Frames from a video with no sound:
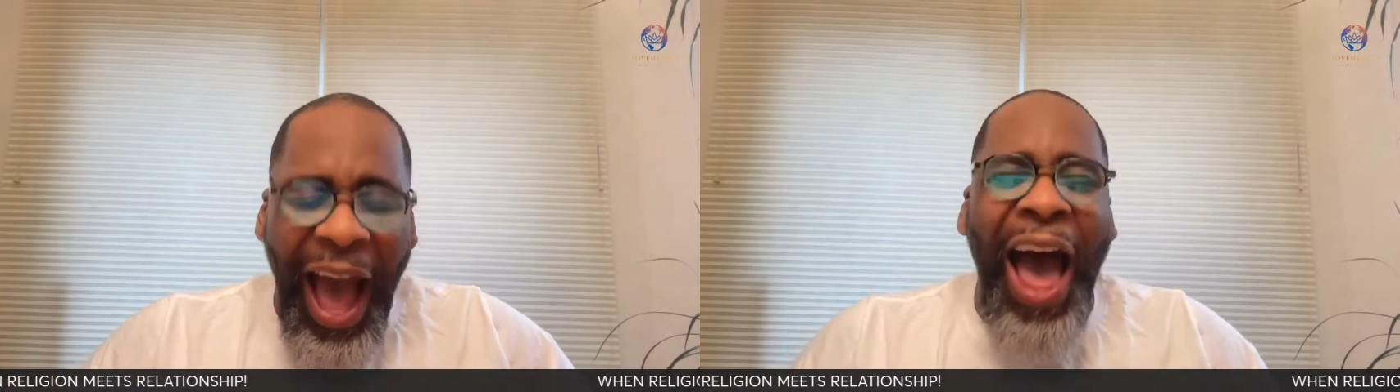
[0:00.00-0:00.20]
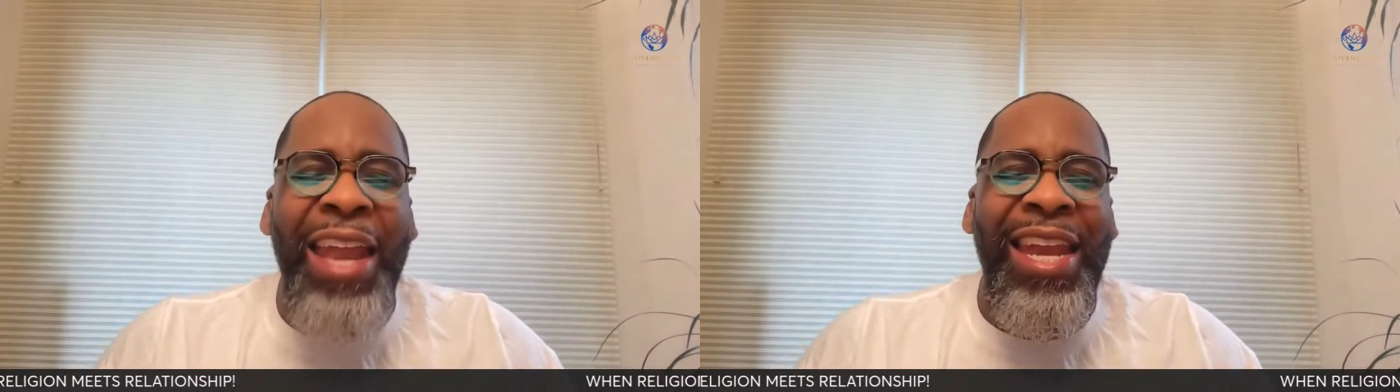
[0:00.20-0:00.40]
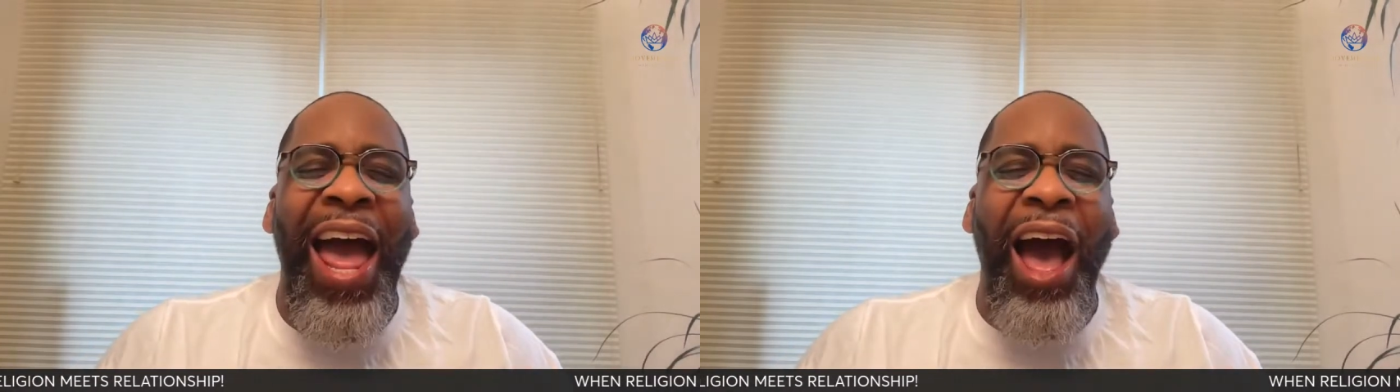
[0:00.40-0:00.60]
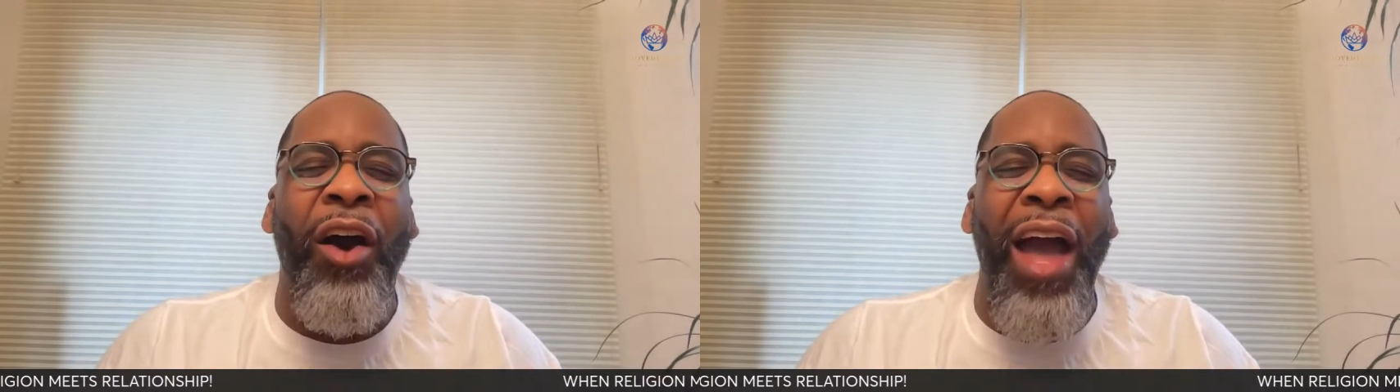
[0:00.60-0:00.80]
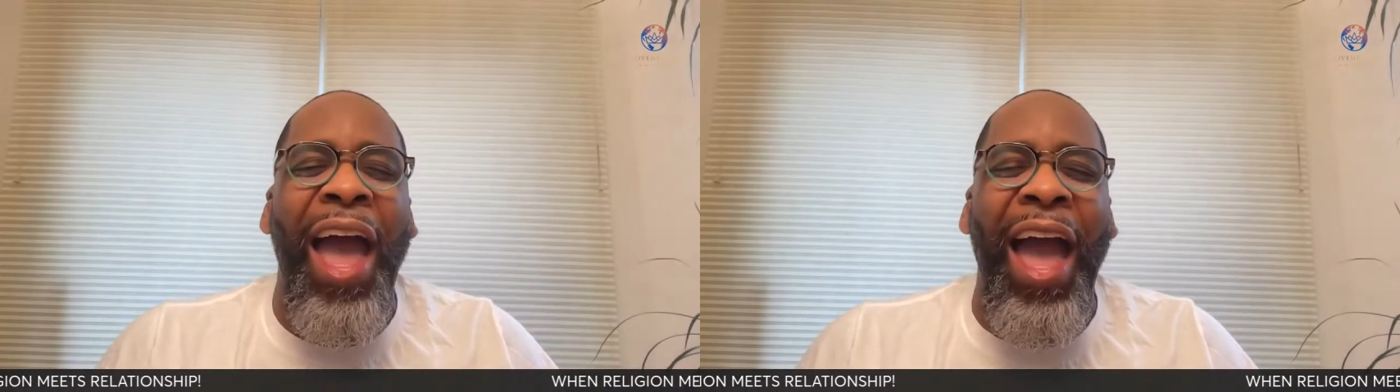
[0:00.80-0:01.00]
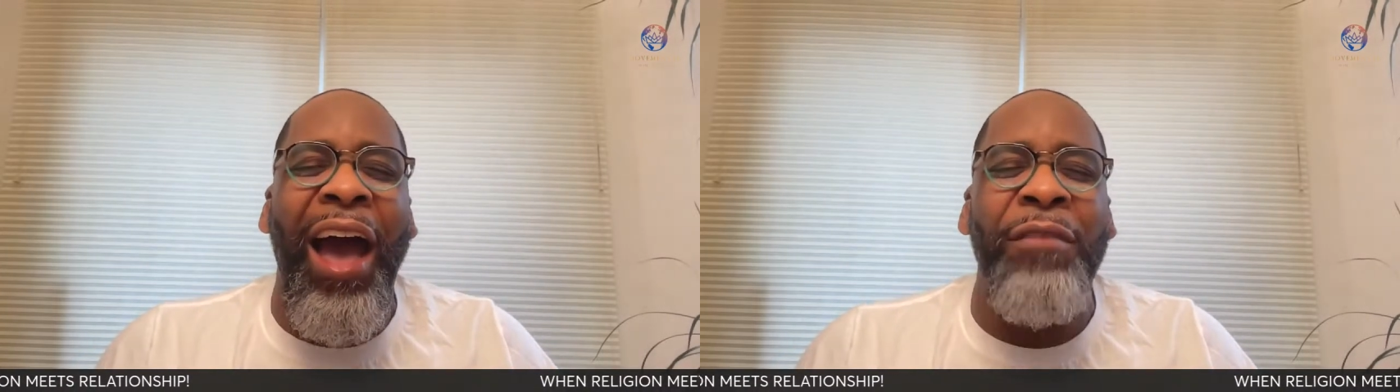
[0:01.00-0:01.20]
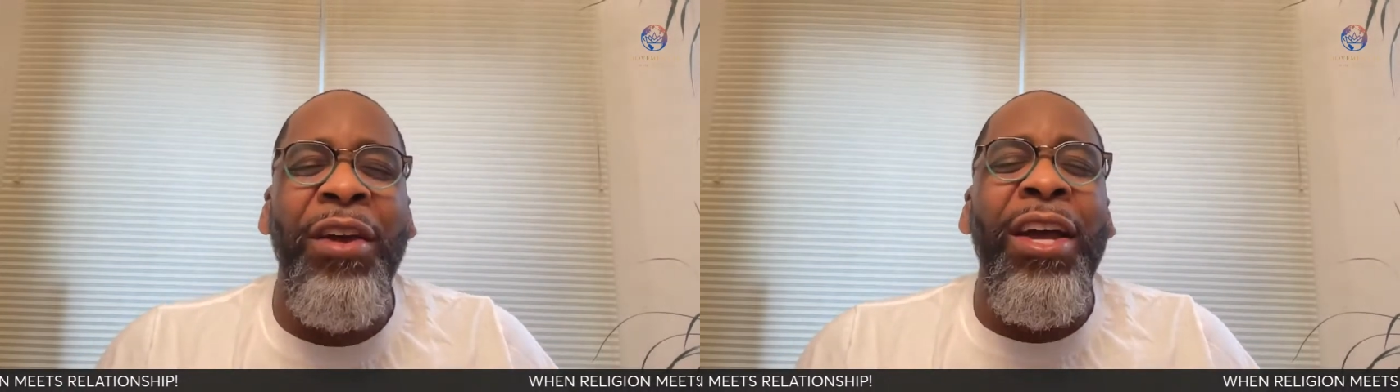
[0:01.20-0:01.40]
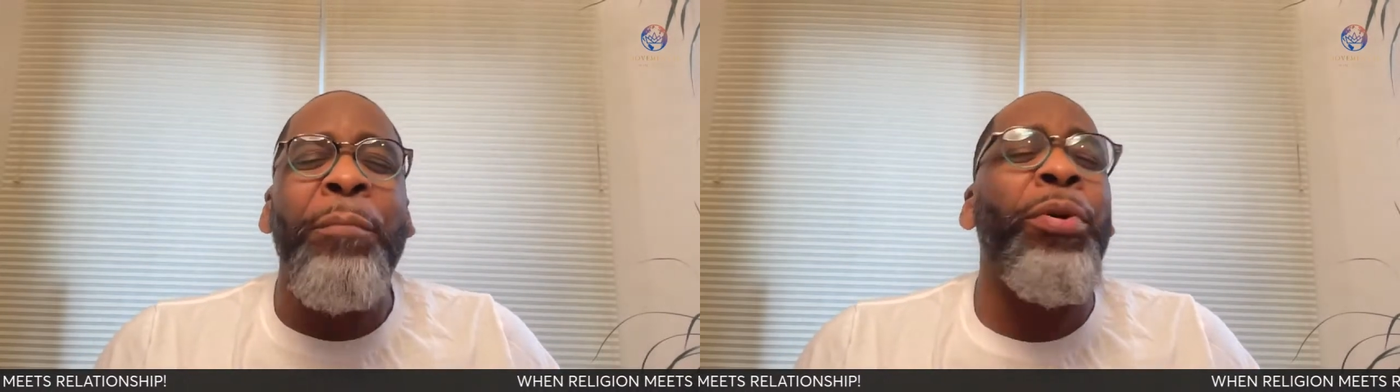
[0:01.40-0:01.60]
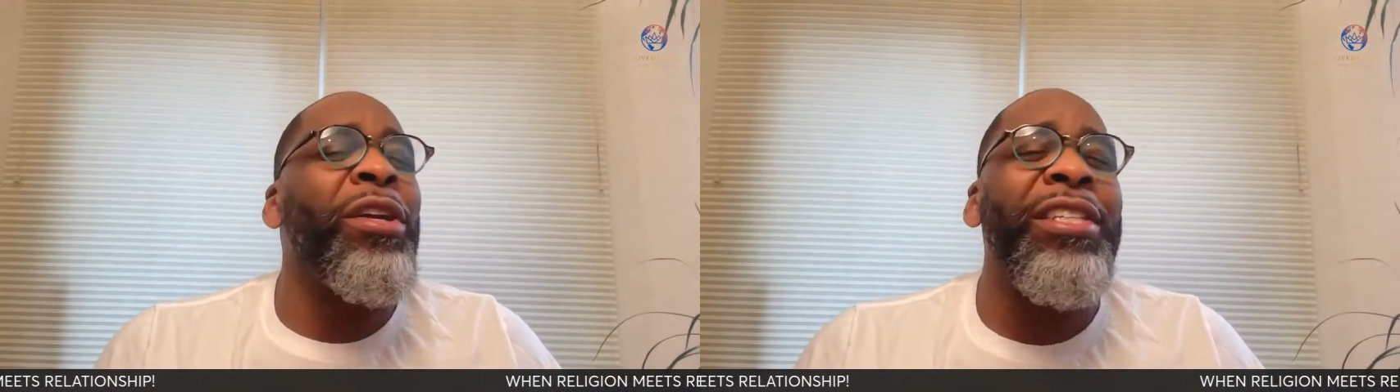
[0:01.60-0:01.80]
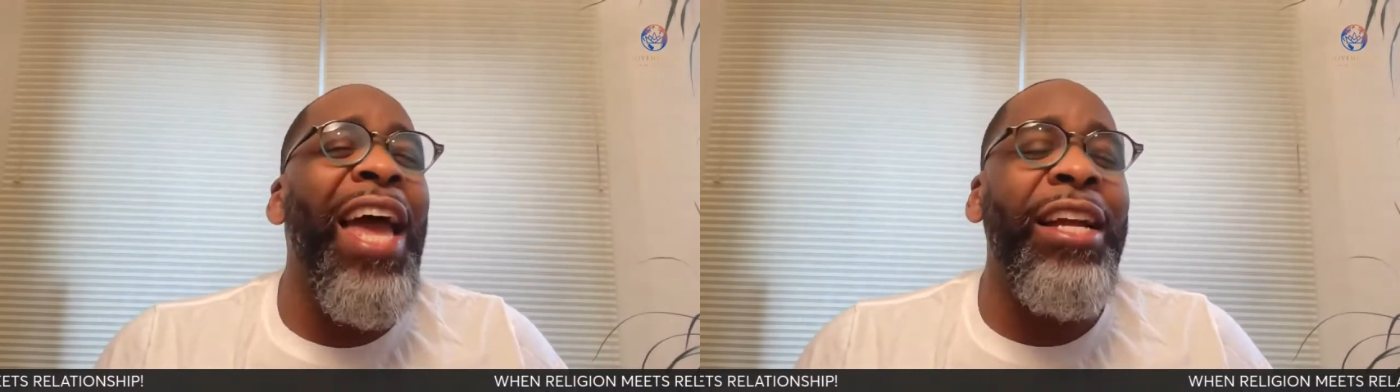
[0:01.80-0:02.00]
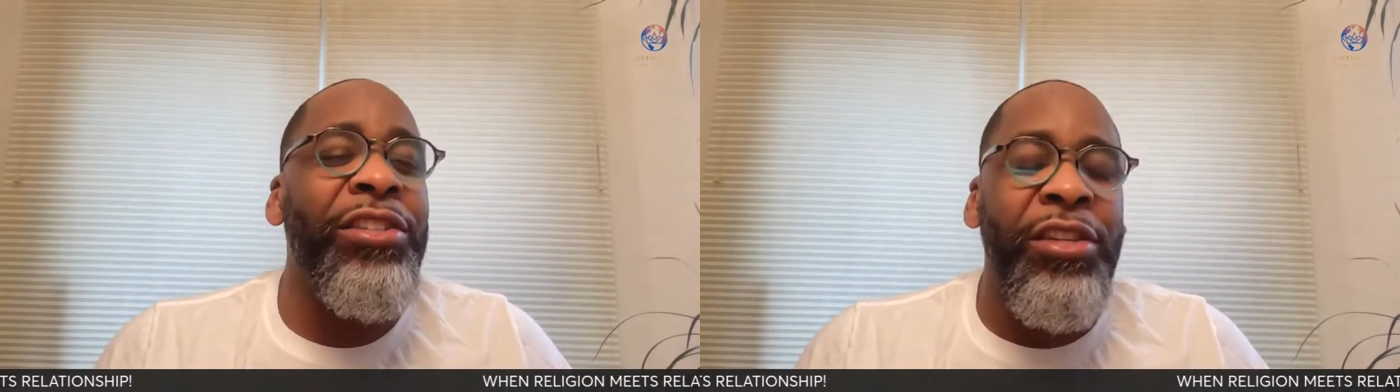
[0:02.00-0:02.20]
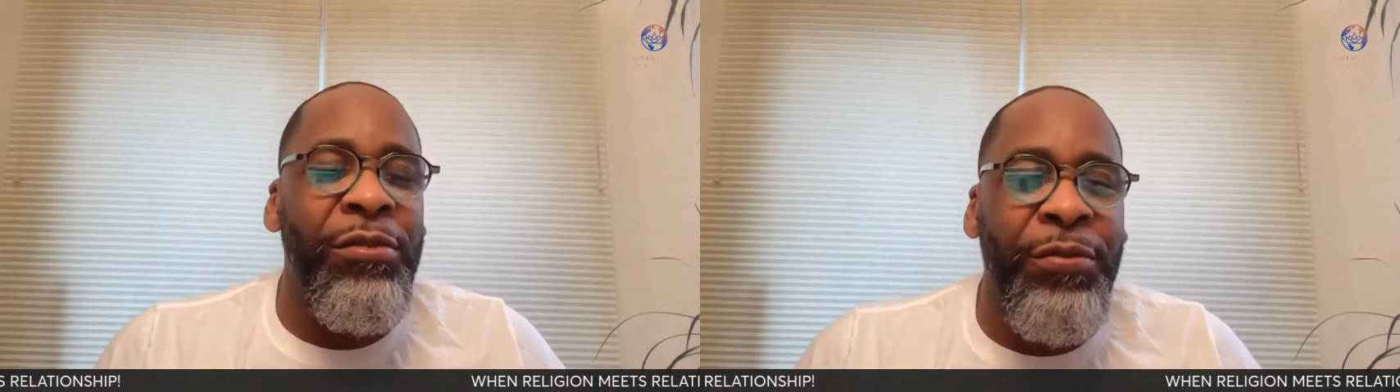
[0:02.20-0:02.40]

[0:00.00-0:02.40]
I now have protection